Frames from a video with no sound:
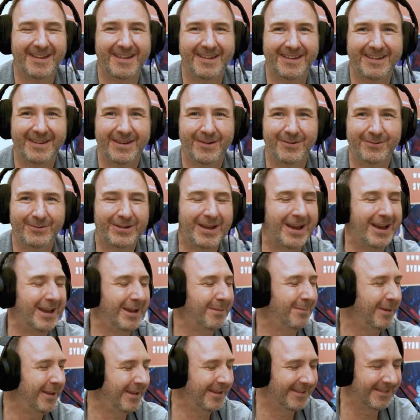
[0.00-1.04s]
you know
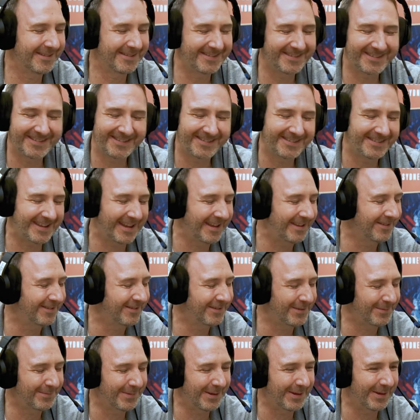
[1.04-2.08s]
timing is, is
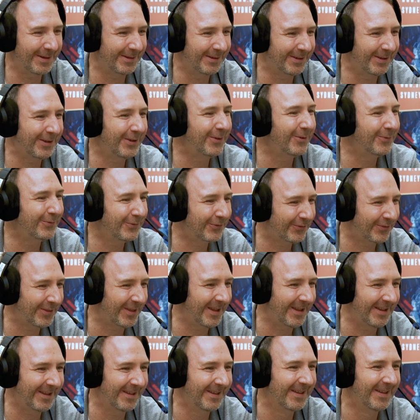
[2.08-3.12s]
tends to be a huge
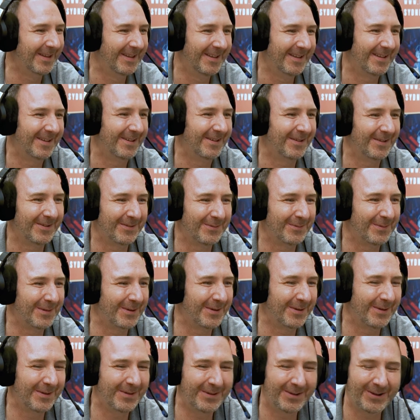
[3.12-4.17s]
thing uh,
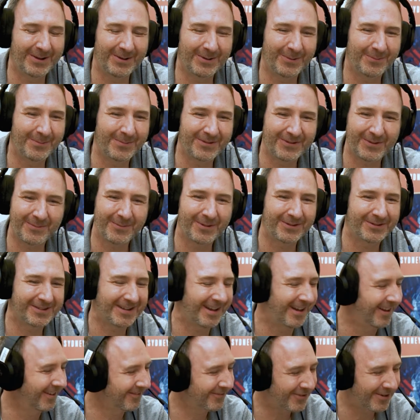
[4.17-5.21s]
where you know someone's
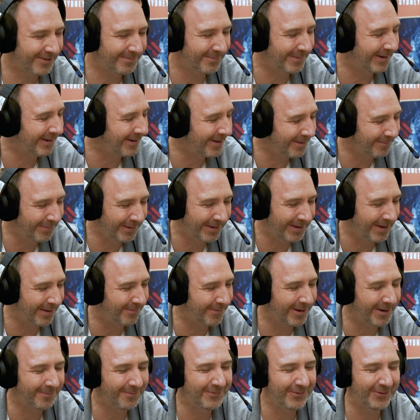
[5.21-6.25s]
contract might not be
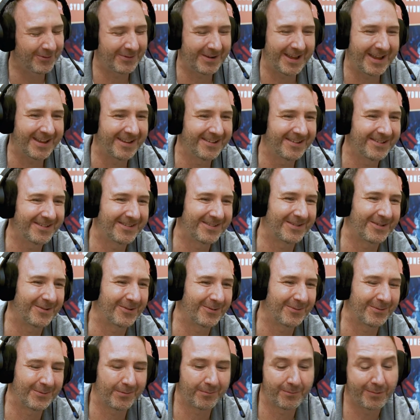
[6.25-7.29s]
coming up to an end
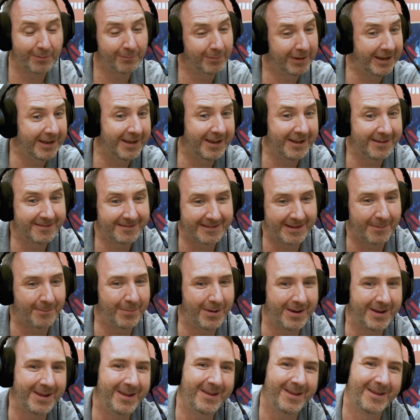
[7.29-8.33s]
so when we need
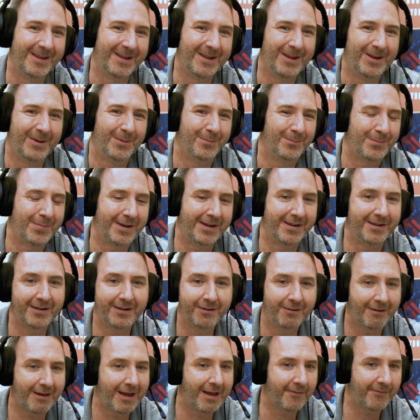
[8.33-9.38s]
somebody but
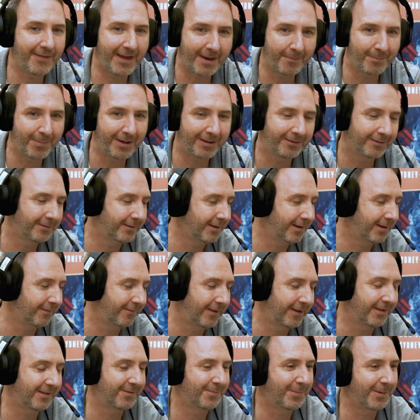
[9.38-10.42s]
you have that positive
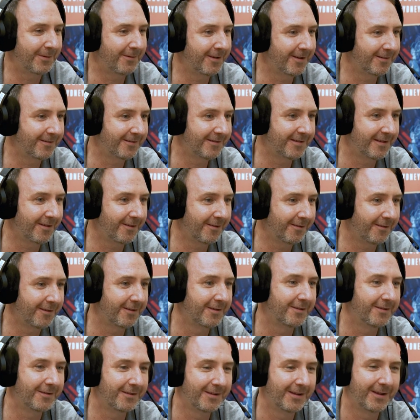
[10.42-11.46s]
experience still
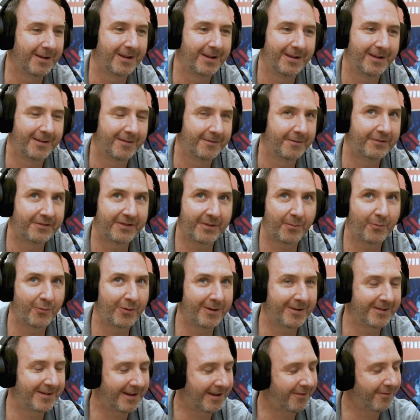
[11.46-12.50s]
and
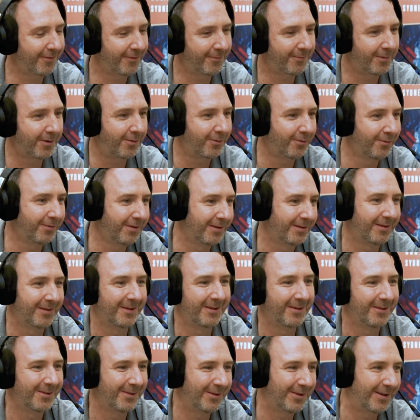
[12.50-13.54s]
somewhere down the road
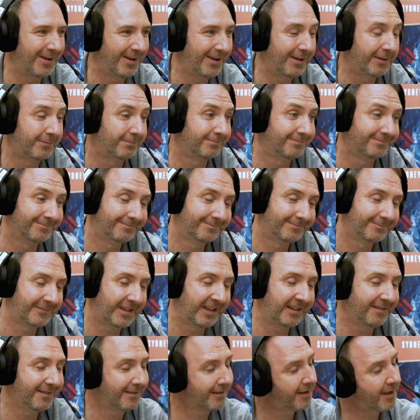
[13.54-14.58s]
um,
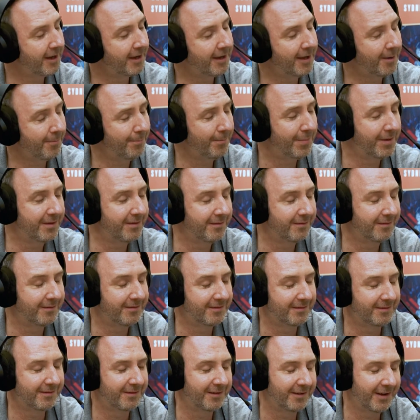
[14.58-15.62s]
things line up and
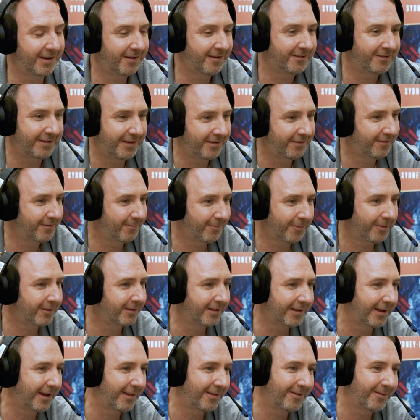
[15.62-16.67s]
you get a chance to work
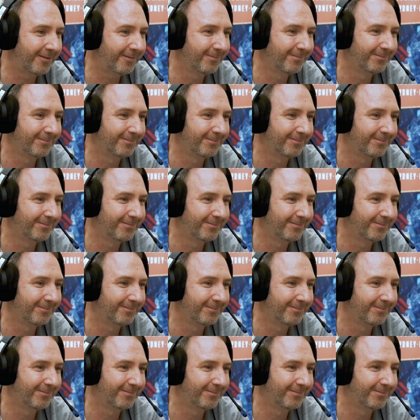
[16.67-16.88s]
together.